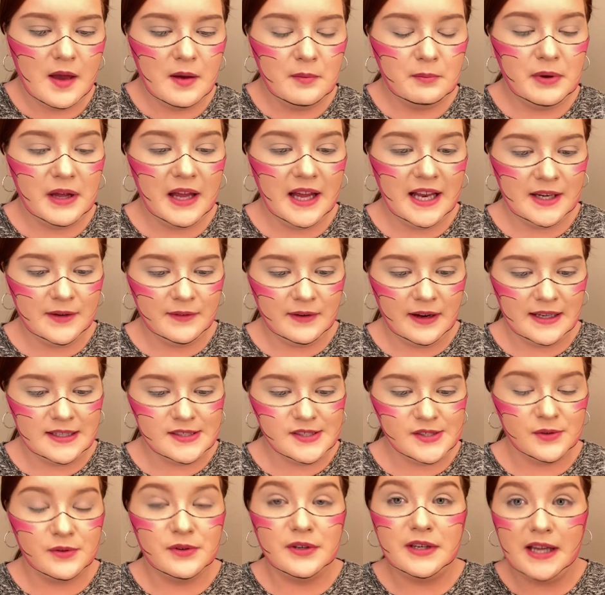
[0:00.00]
anyway,
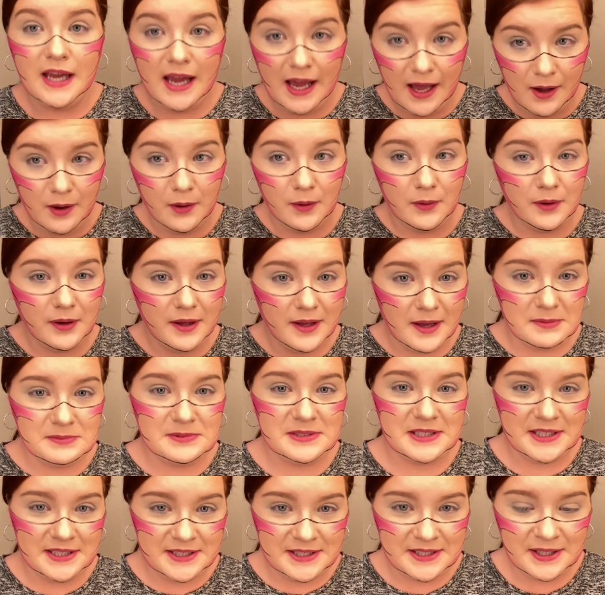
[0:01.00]
so now I'm
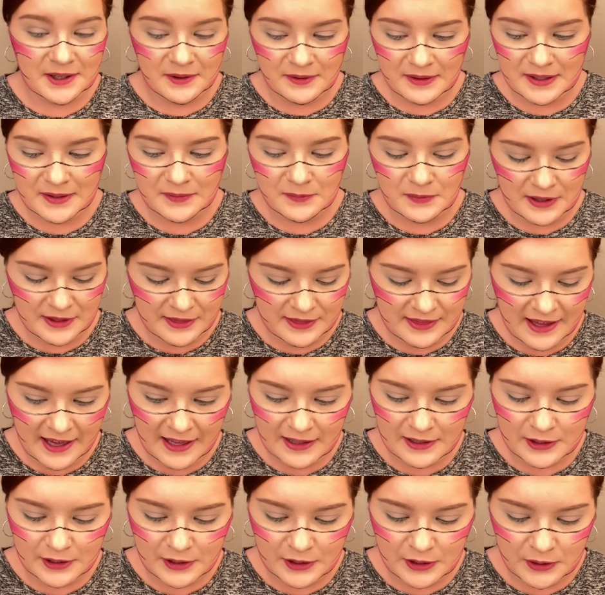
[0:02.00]
gonna go in with
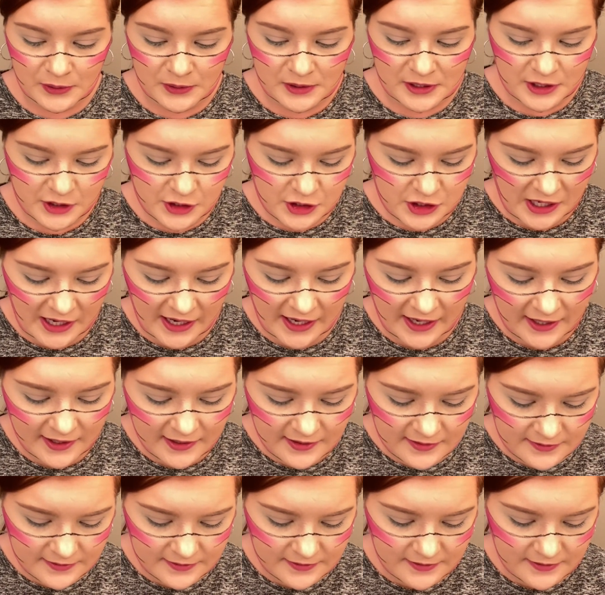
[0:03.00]
that Laguna shade.